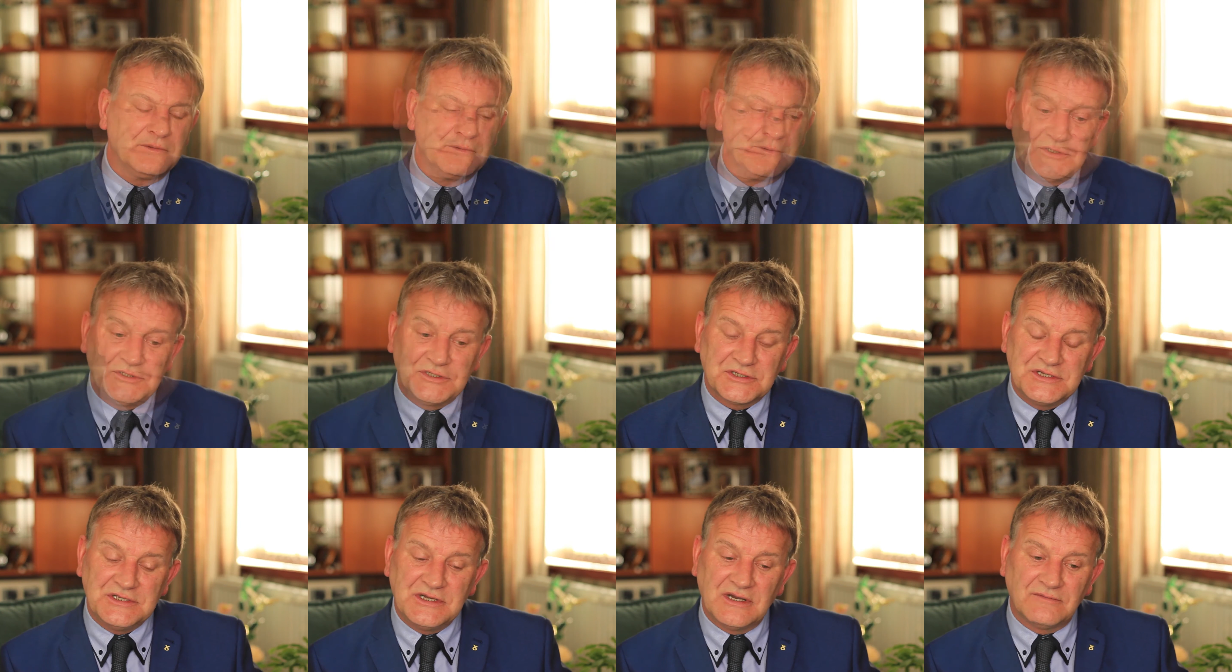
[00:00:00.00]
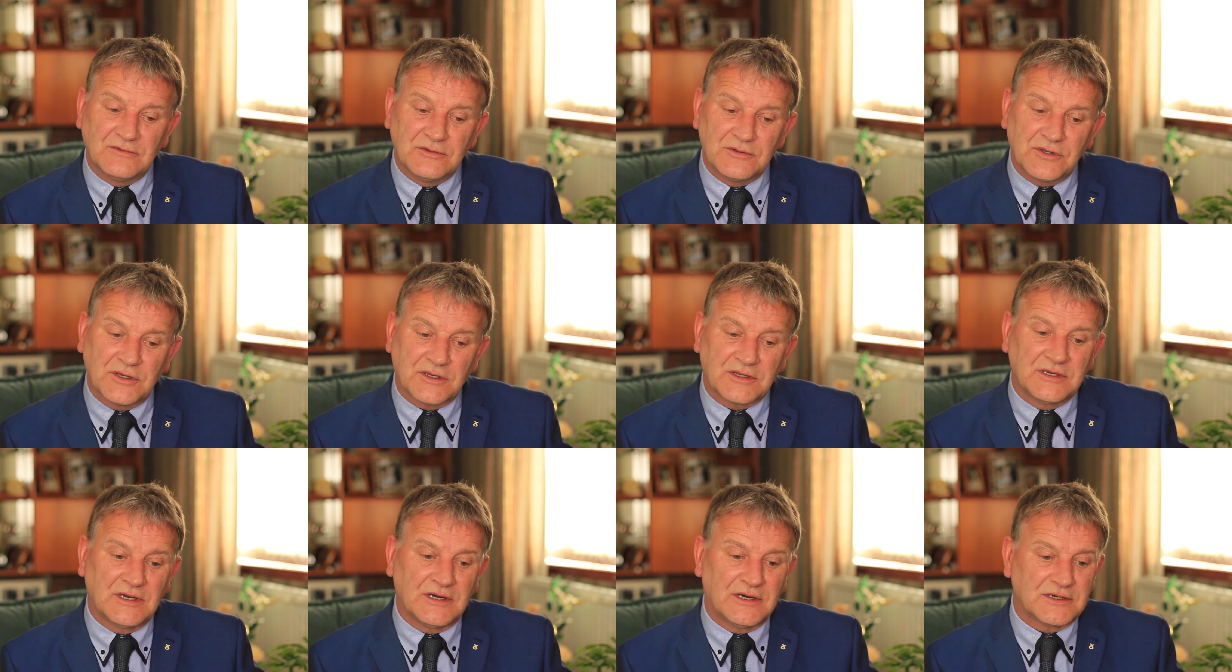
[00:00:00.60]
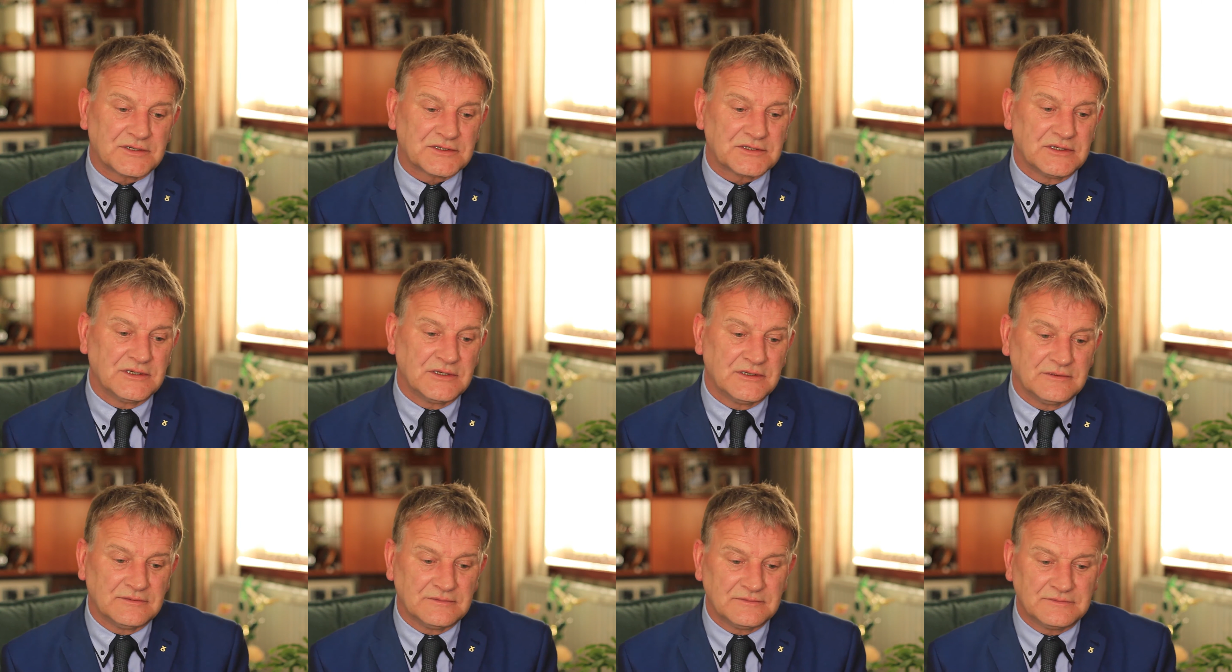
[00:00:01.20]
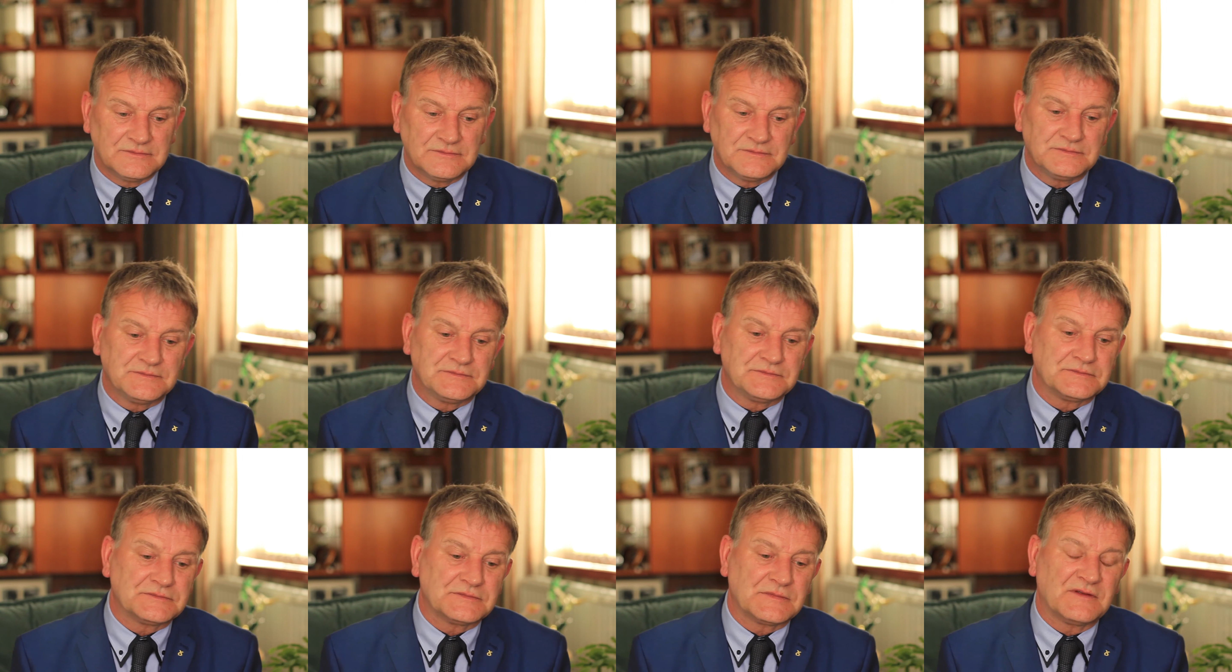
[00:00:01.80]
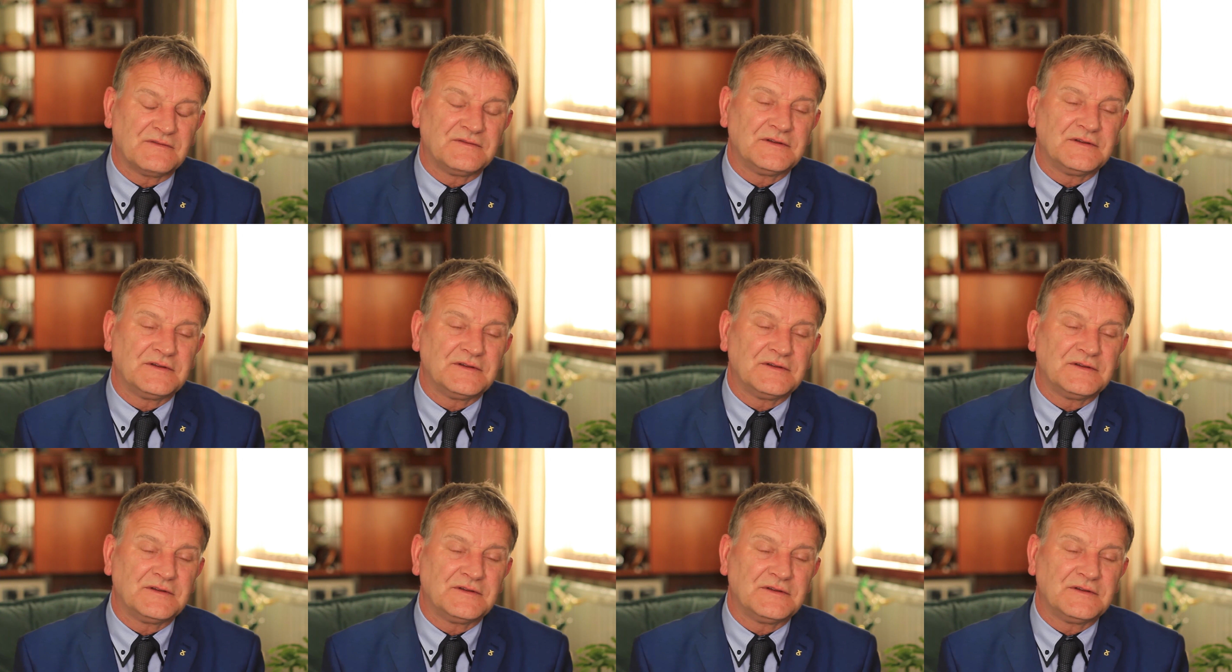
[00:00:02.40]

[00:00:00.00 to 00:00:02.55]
You just need to have a look at Carr's the